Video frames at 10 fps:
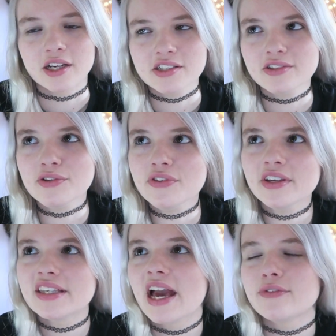I just don't
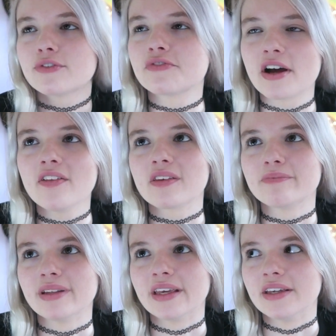think he ever felt in
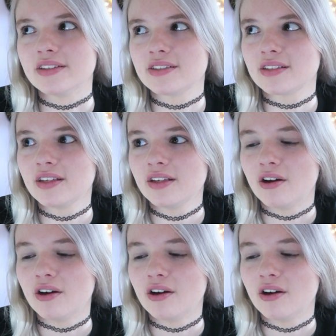place.